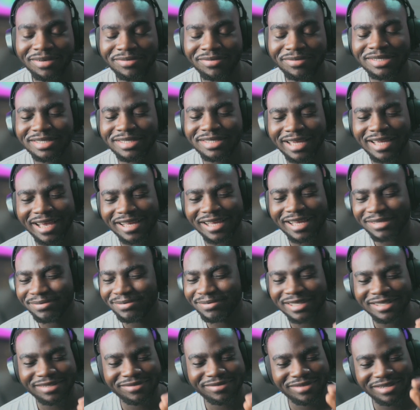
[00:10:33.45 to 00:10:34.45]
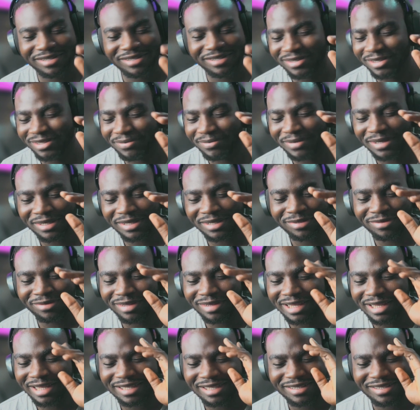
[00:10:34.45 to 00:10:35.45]
Which, guys, please, if you're a tournament, don't
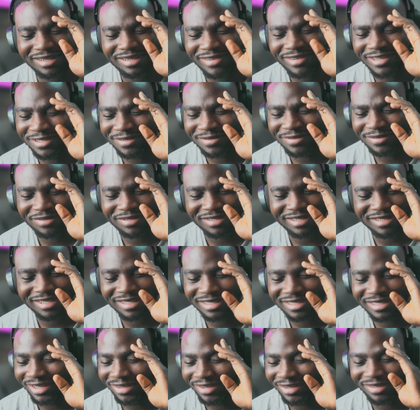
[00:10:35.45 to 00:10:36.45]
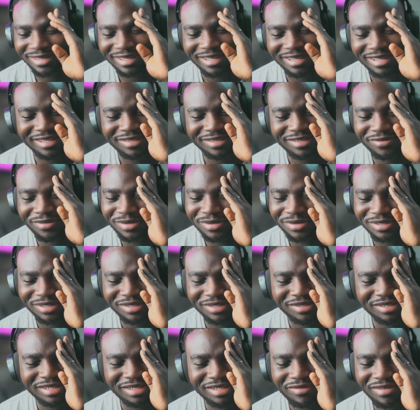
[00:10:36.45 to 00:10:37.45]
let a random stranger tell you things. Focus on
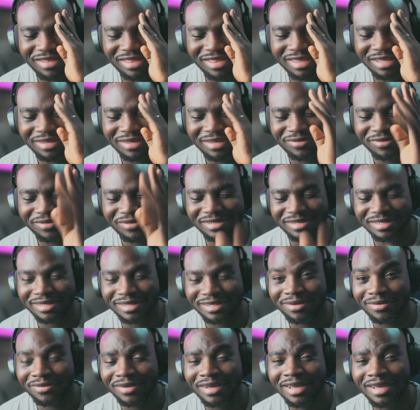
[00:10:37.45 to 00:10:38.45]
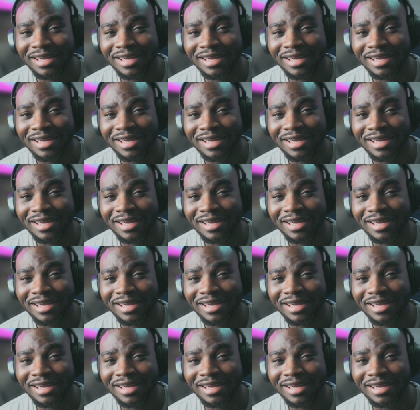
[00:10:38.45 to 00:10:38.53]
yourself and think for yourself.